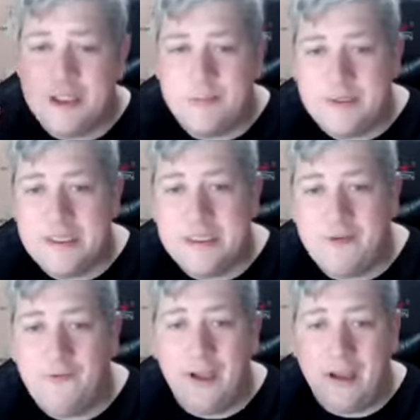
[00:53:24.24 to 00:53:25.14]

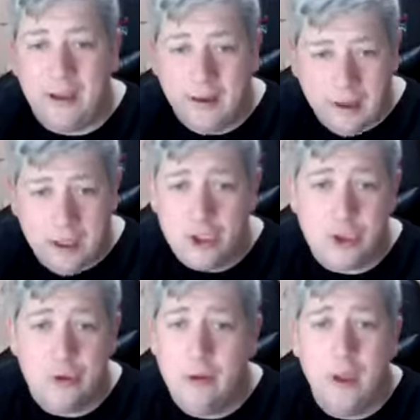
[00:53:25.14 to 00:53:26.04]
specific
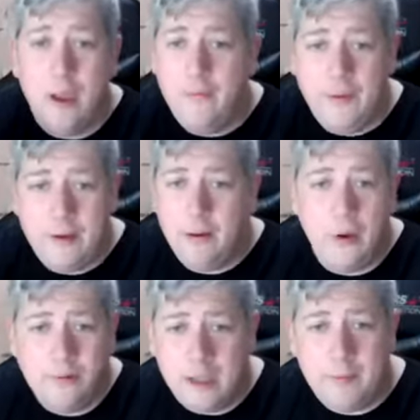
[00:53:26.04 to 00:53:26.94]
issue, then
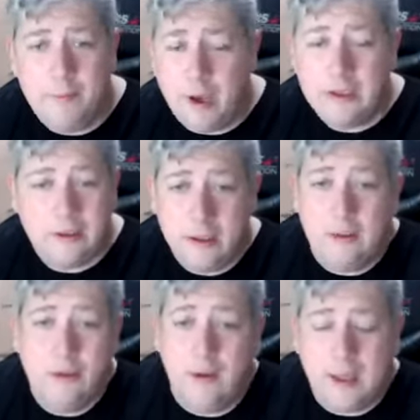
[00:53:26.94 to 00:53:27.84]
contact me personally and I'll
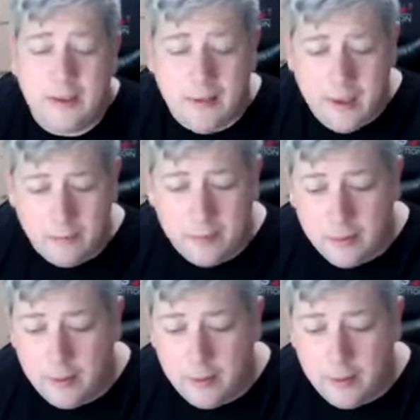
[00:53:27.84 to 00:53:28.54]
do what I can to help.